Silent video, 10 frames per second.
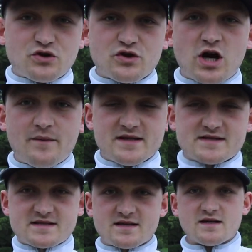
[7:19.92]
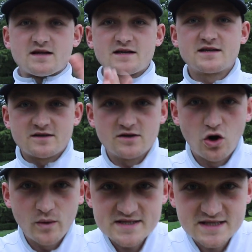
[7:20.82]
for all the comments.
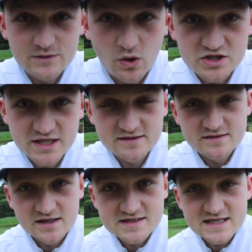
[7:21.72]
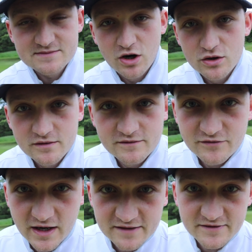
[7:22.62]
Always keep watching, and see you tomorrow for Friday